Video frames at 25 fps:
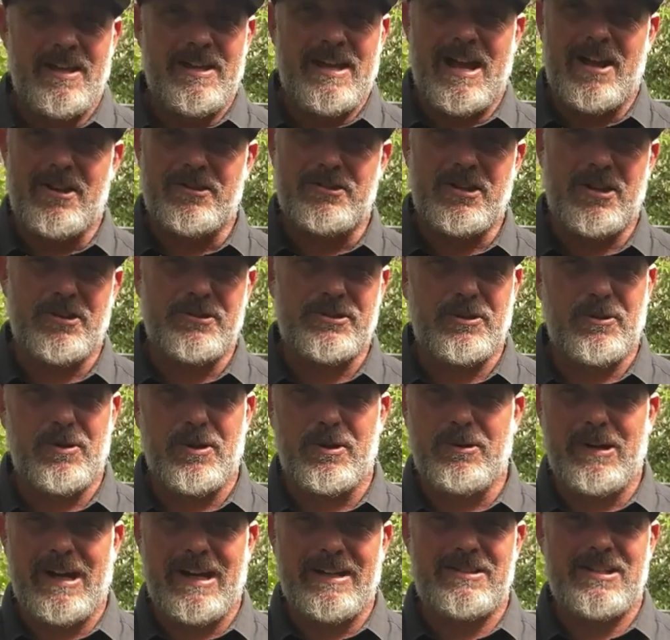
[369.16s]
Now's also
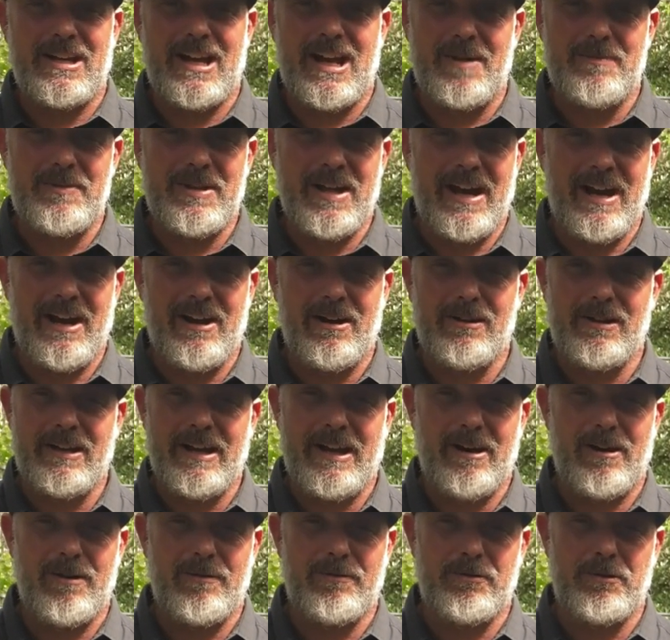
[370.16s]
a great time to air
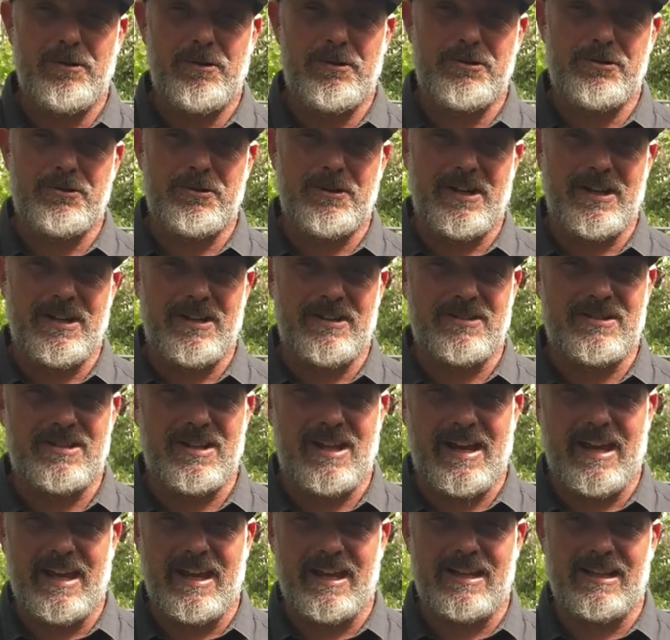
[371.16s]
layer fruit trees
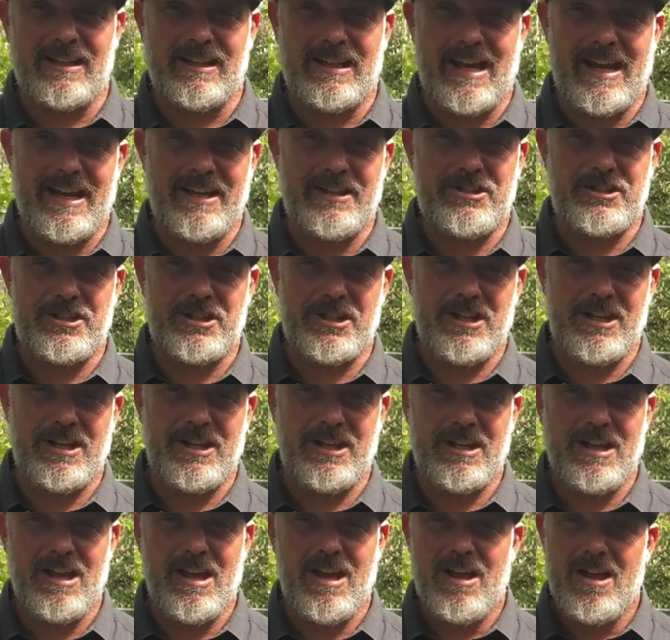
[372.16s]
like
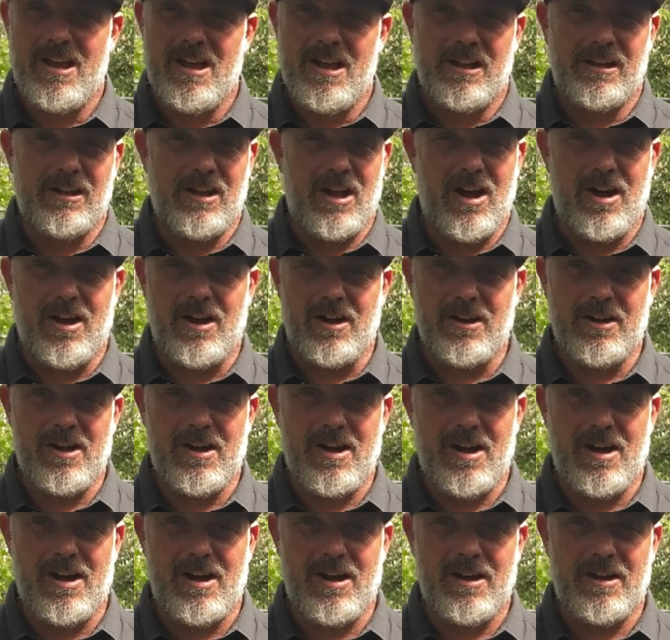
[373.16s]
lychee, long
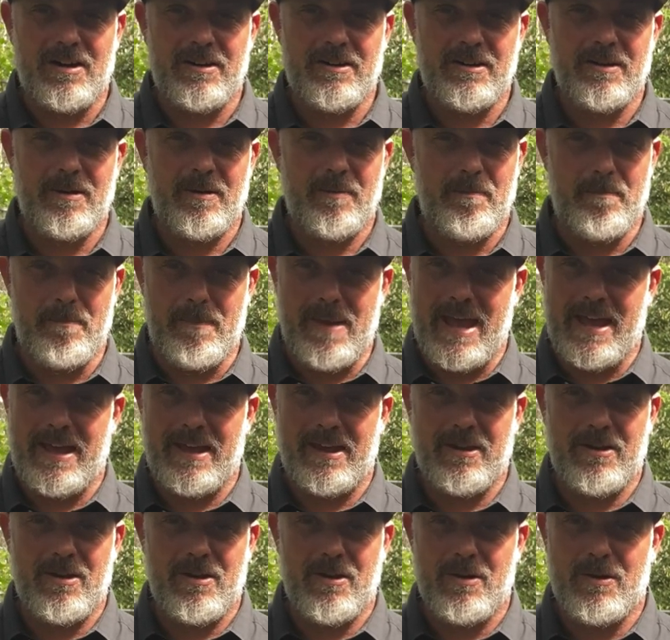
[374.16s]
gone,
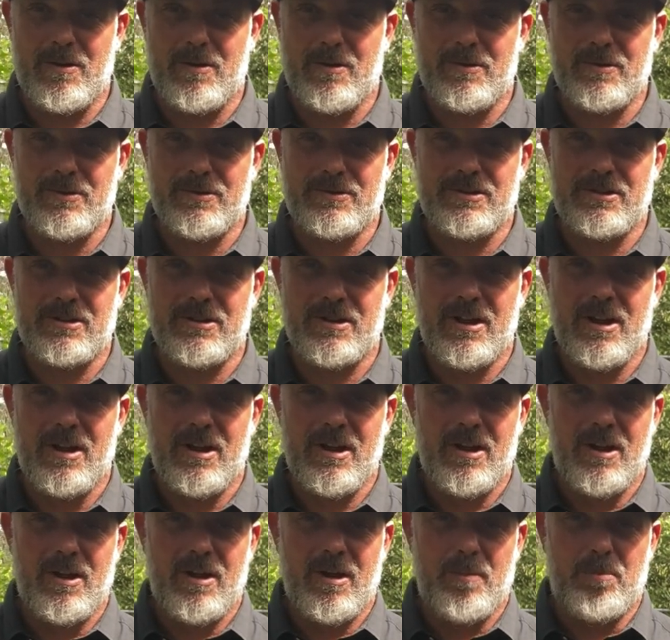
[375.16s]
mangoes,
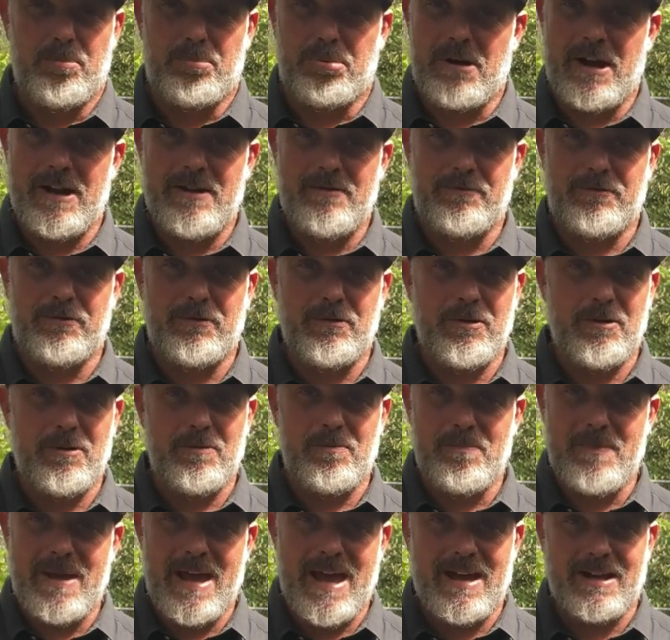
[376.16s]

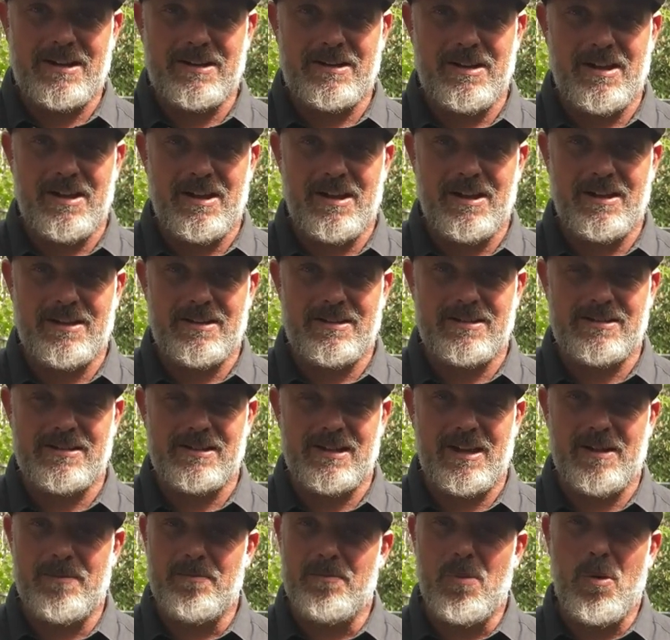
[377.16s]
breadfruit, mac
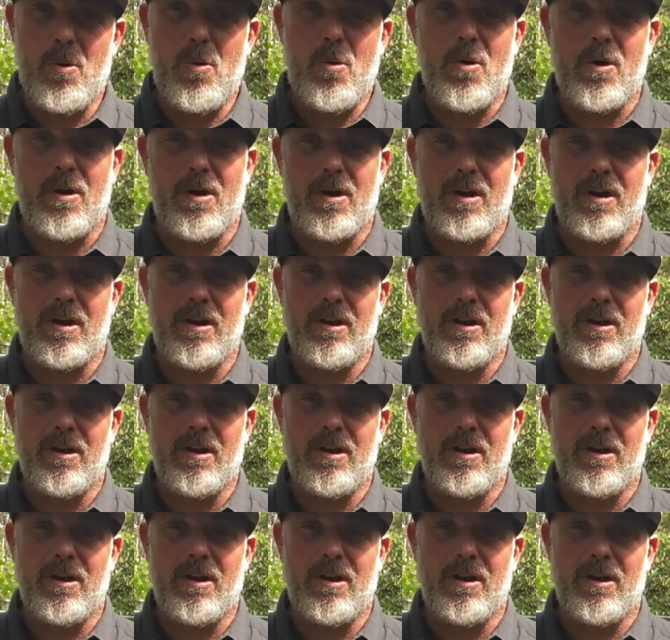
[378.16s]
nuts, and more.